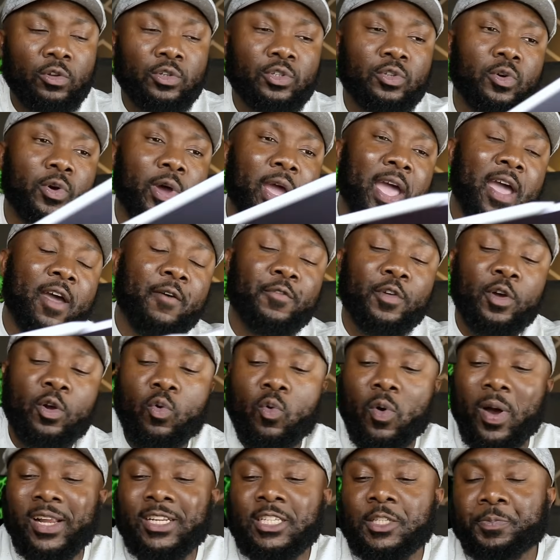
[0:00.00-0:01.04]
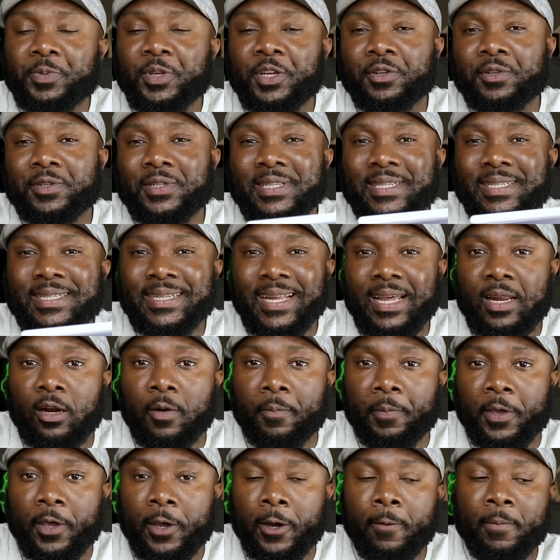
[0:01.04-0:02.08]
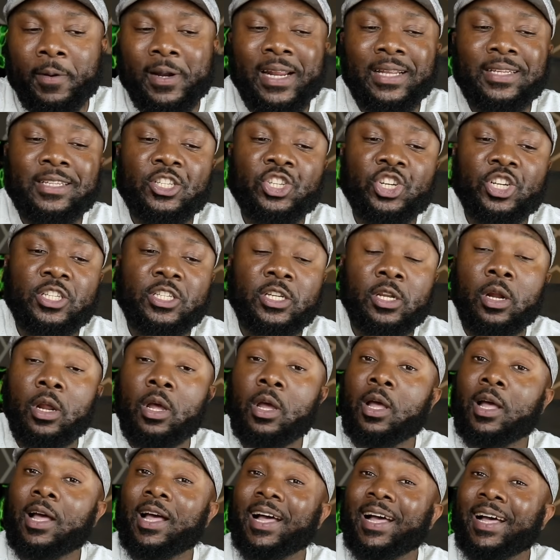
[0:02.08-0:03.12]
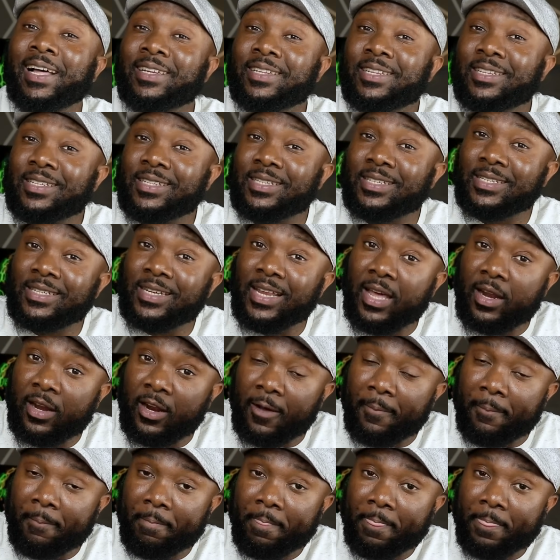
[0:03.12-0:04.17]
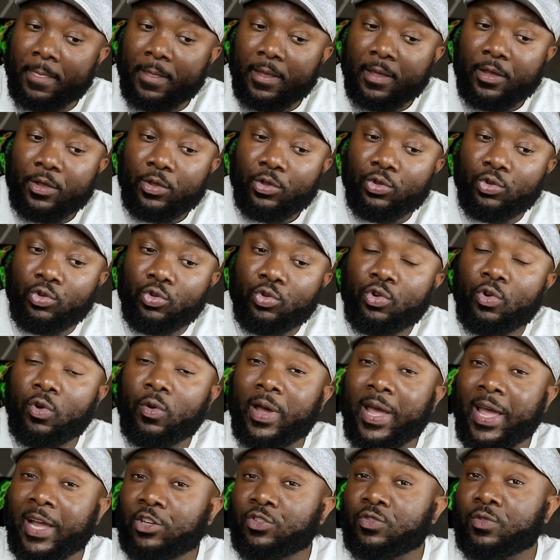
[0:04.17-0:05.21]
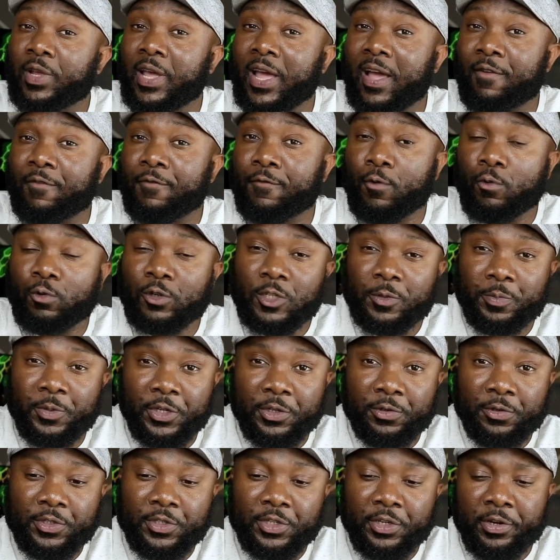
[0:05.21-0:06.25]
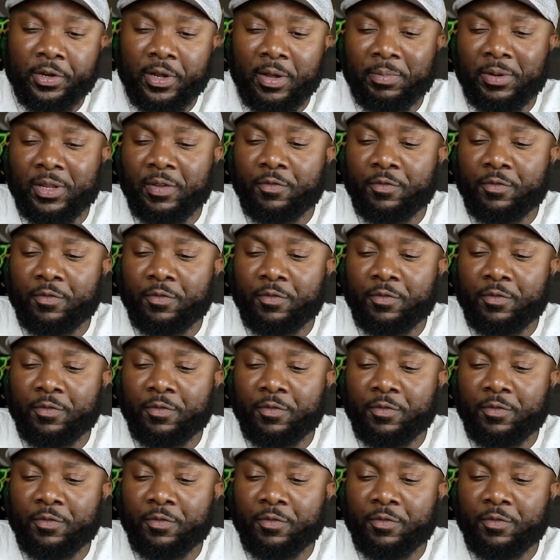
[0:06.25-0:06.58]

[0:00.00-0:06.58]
You also have a quad speaker setup here, but that's just a setup. You don't actually have 4 speakers here. I